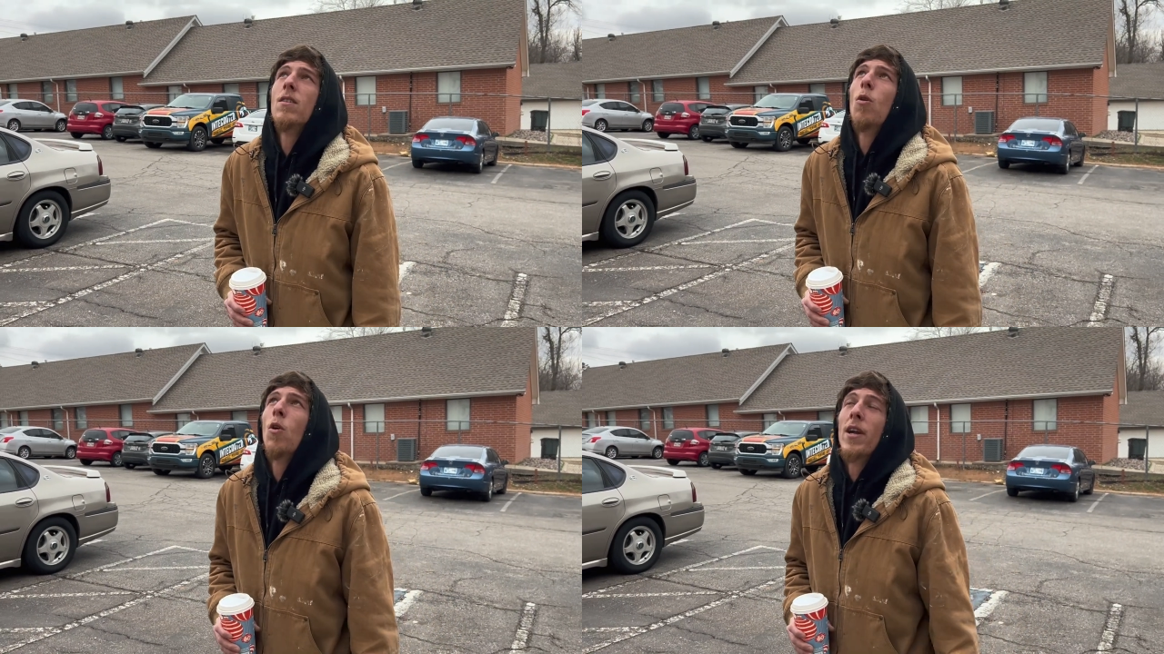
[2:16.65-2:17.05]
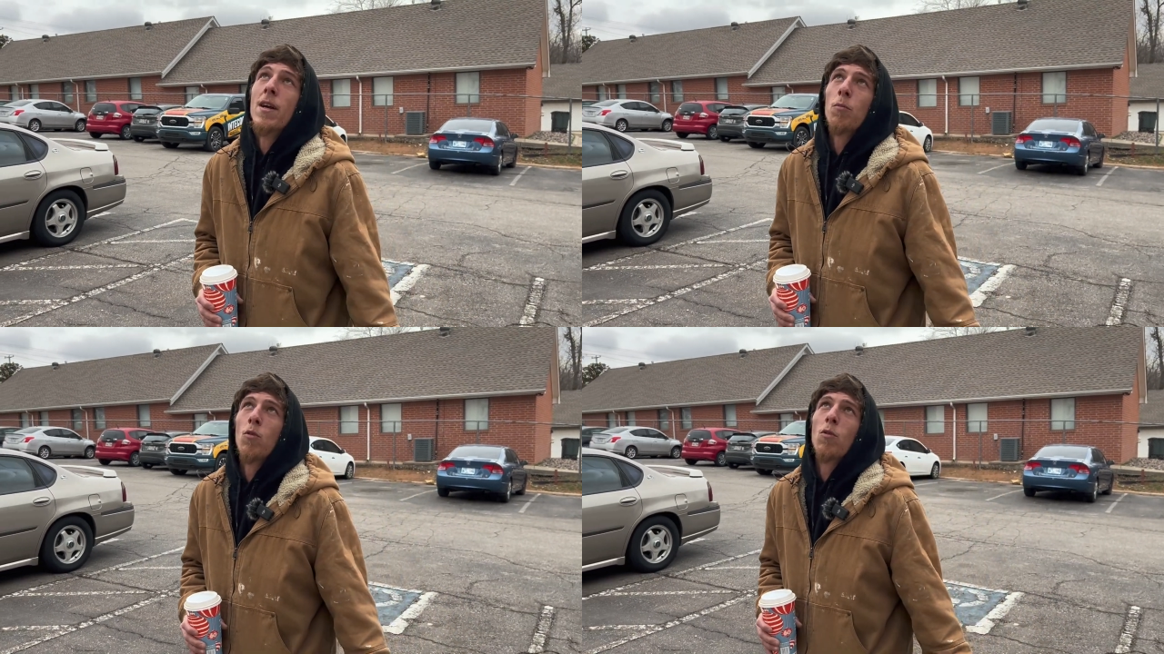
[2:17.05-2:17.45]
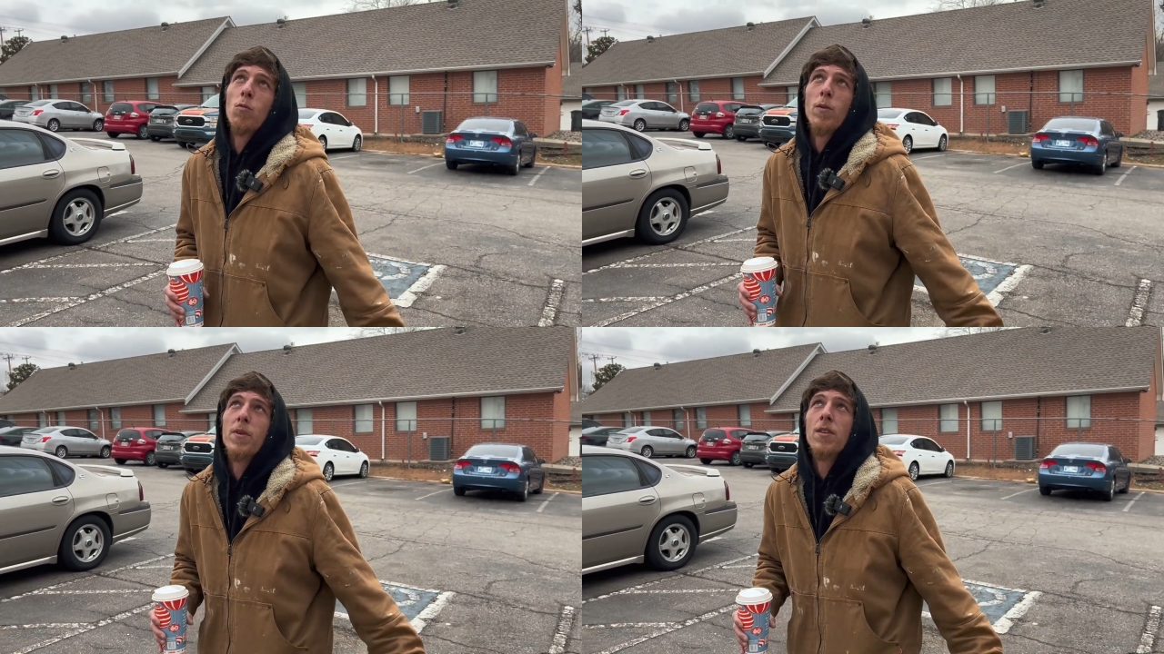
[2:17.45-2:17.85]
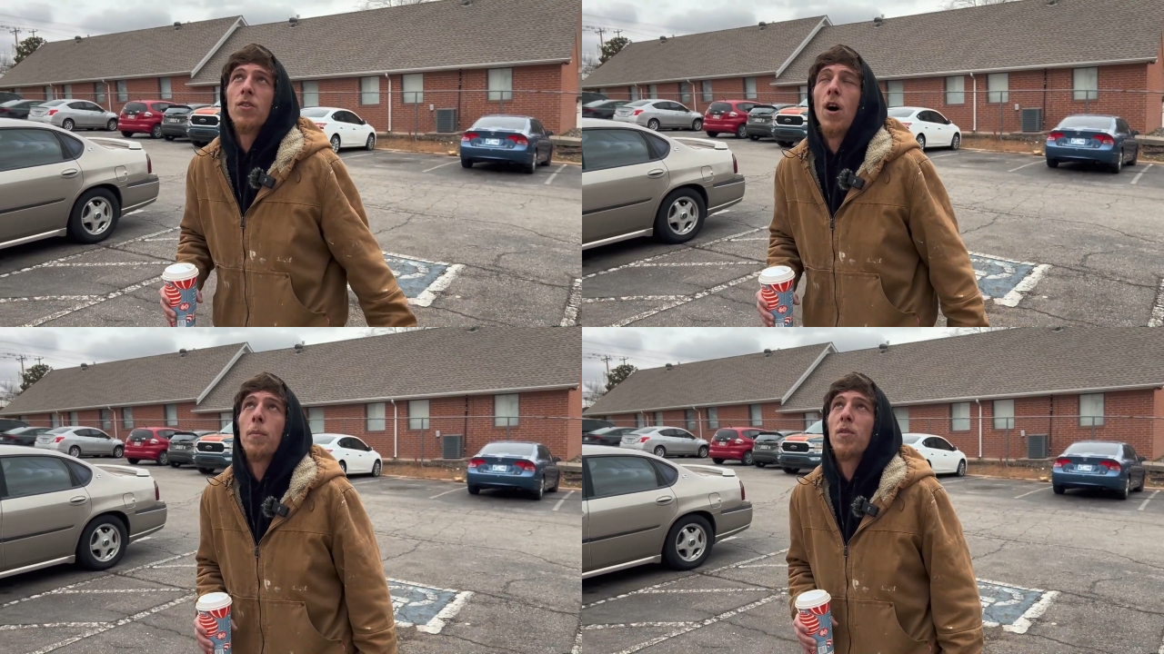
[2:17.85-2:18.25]
or Emerald would be the
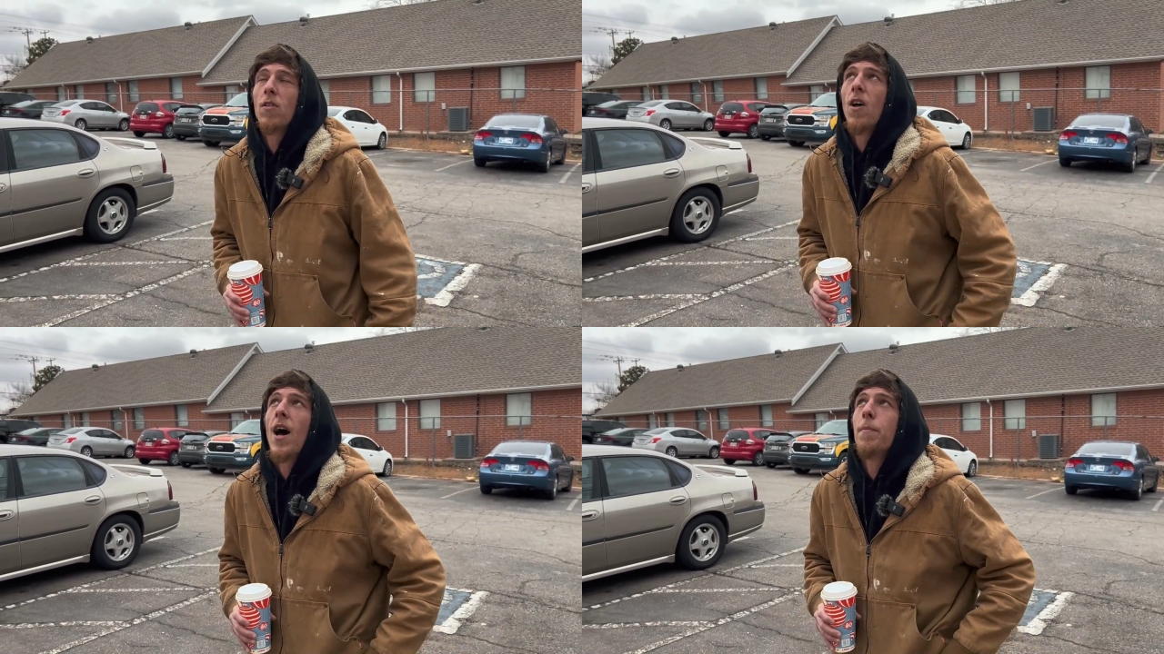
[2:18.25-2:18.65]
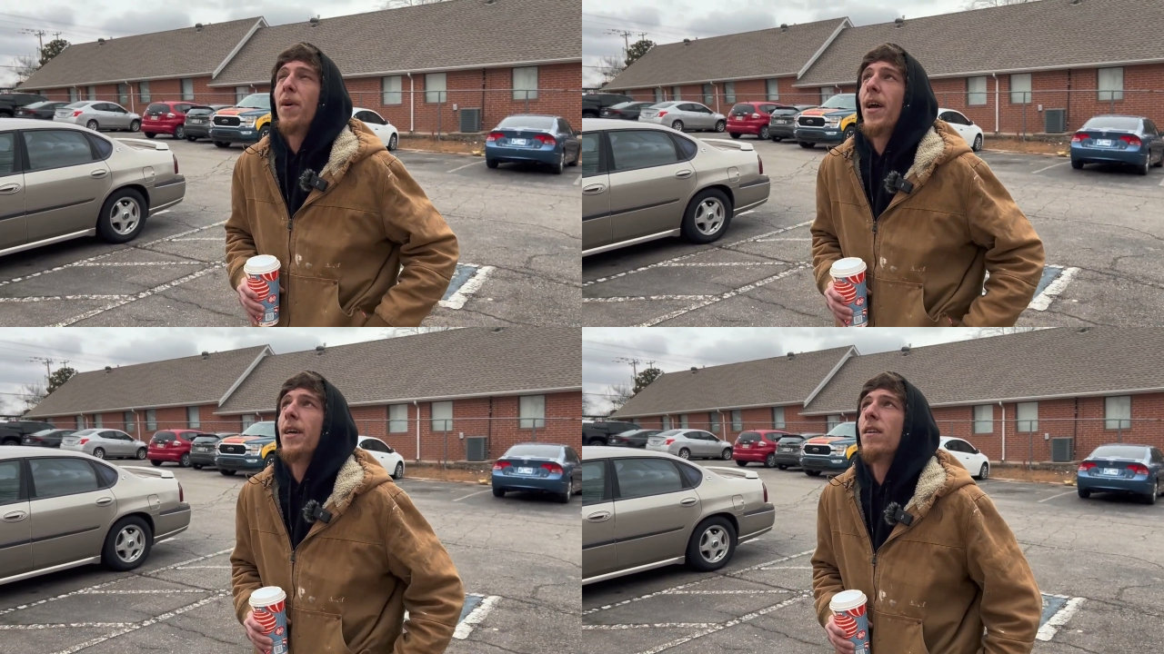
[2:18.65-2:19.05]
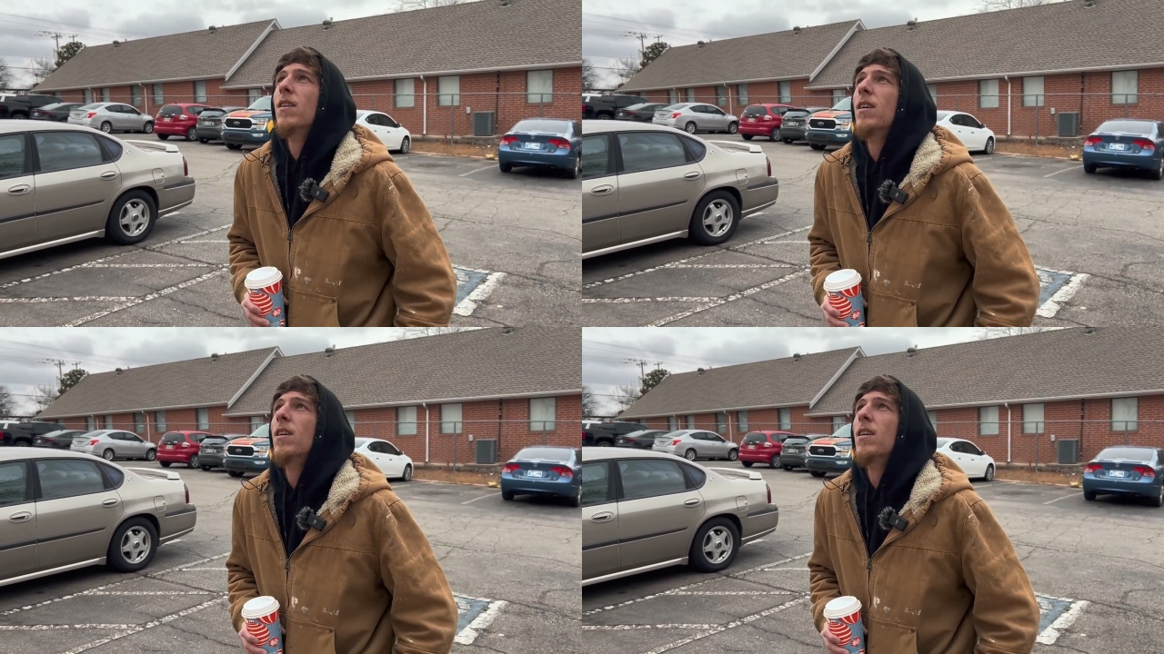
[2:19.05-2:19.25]
top of the line paint.